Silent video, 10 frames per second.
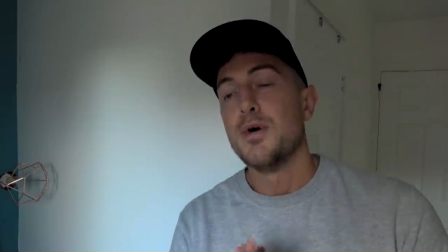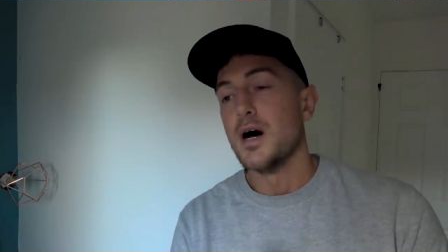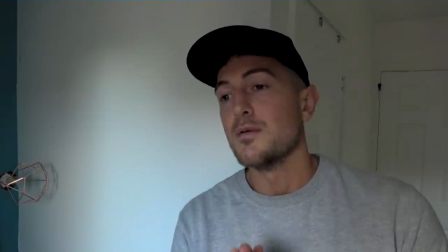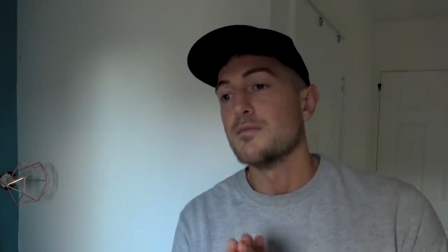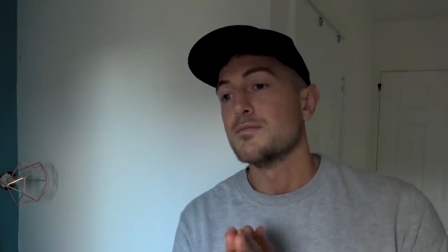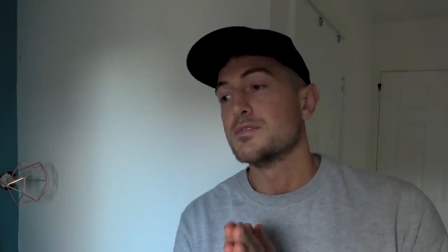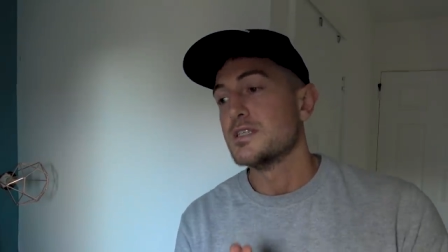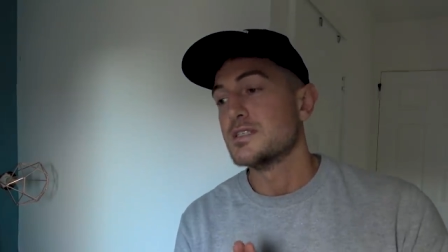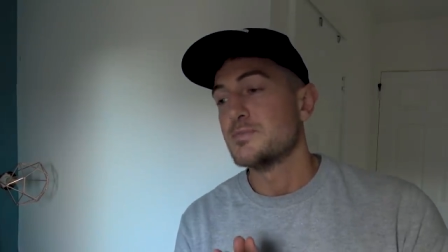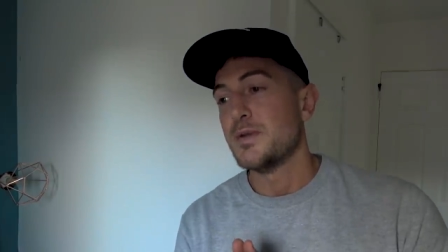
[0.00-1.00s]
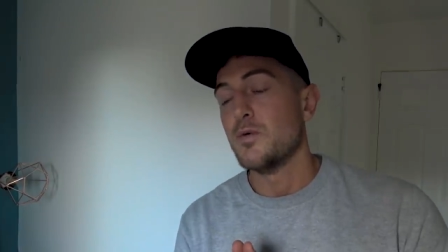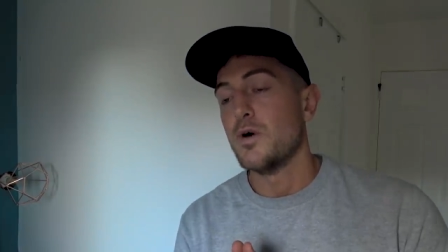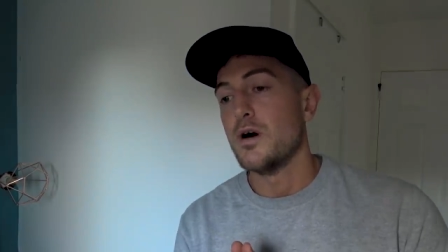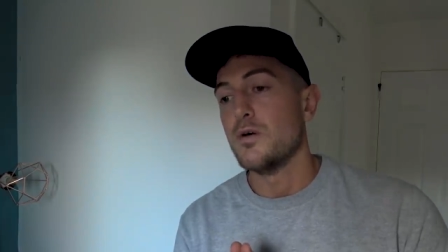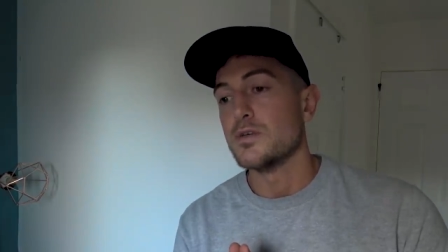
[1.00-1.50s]
But since it's been a
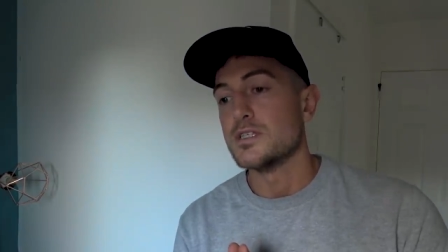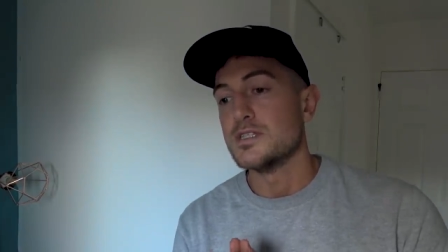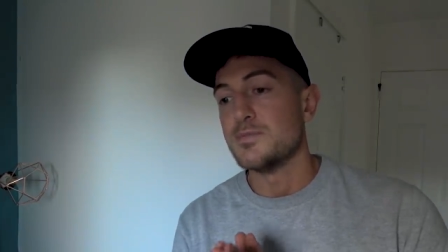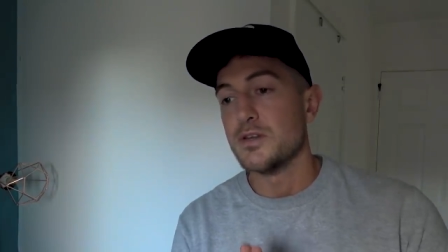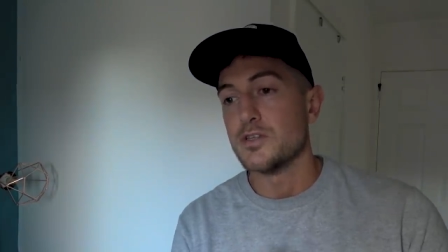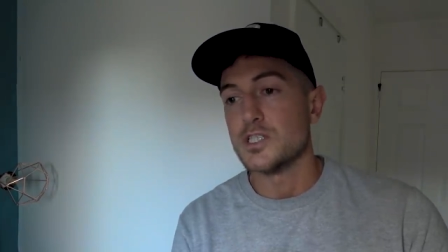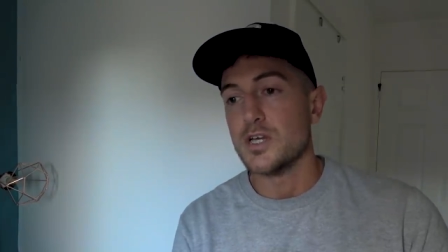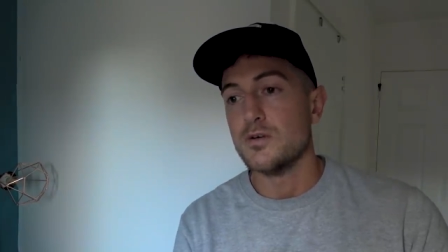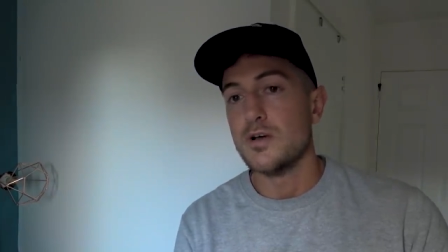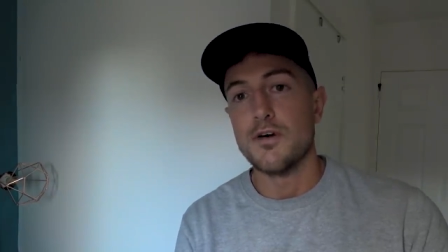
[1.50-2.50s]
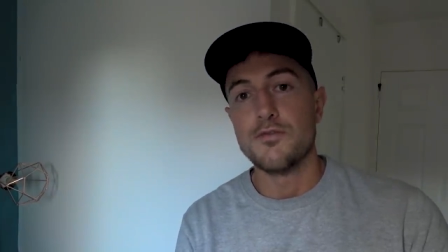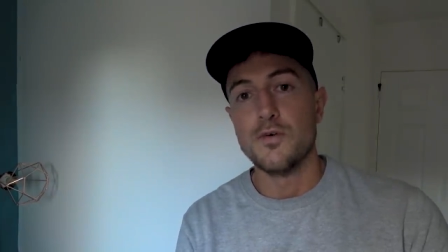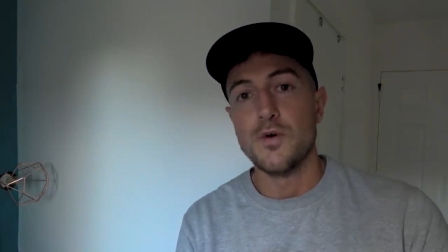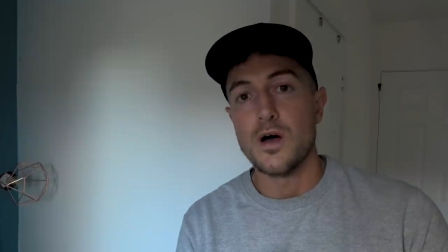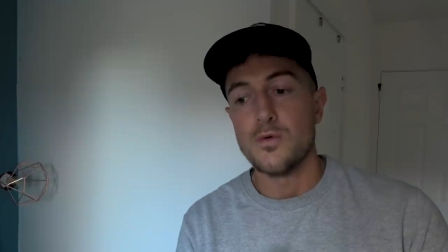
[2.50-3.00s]
while since he's been on the channel, I
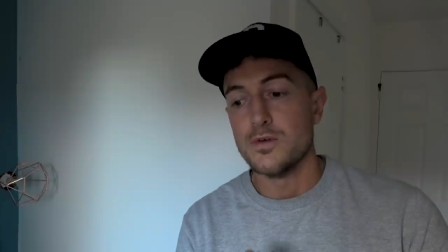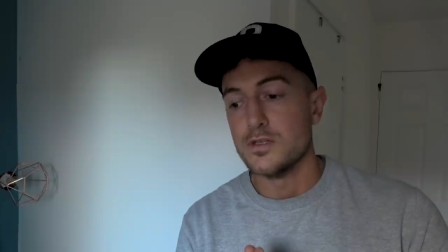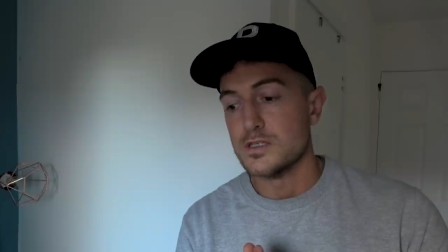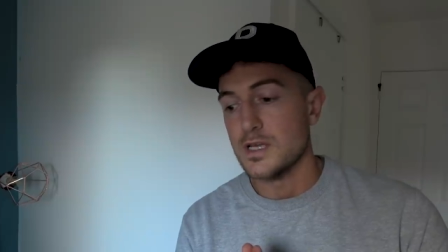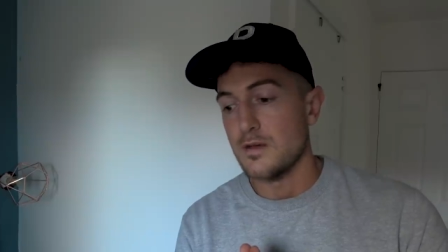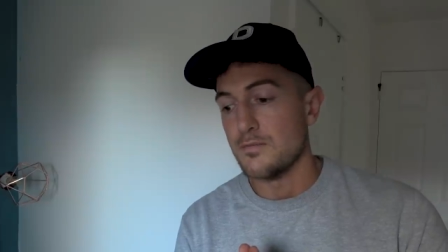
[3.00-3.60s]
thought I would